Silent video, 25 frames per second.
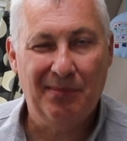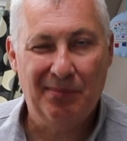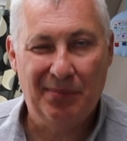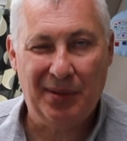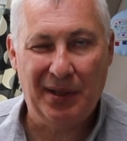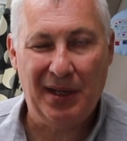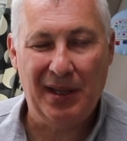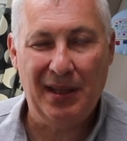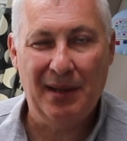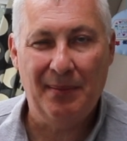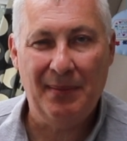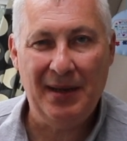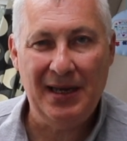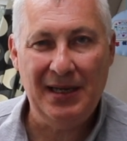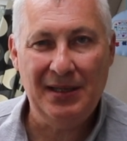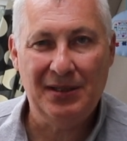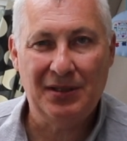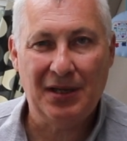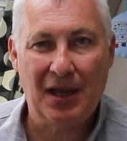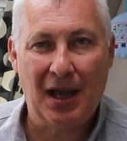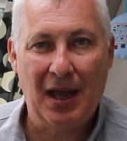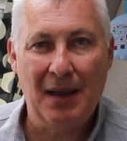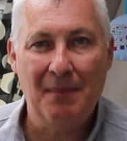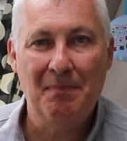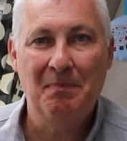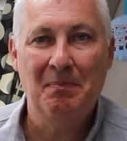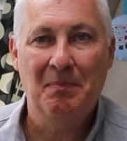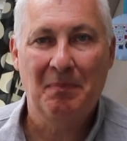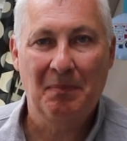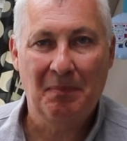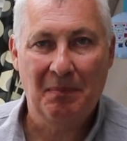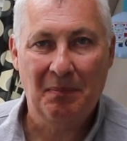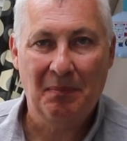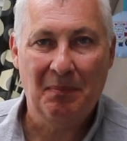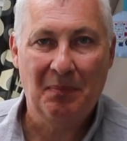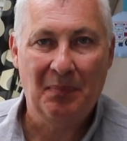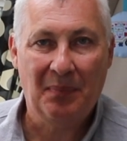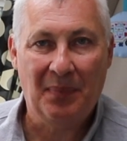but in the meantime,
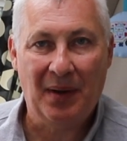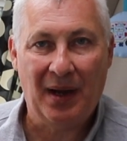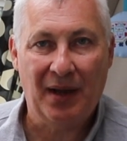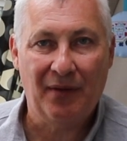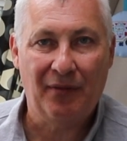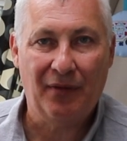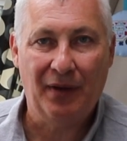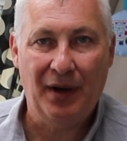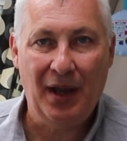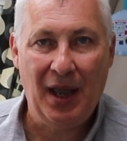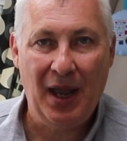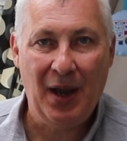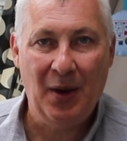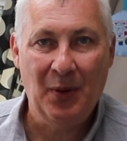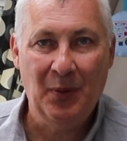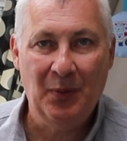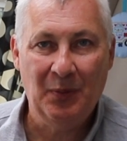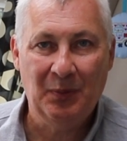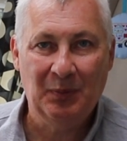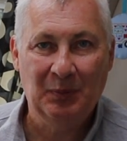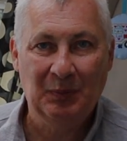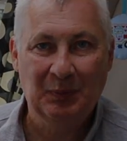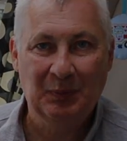bye for now.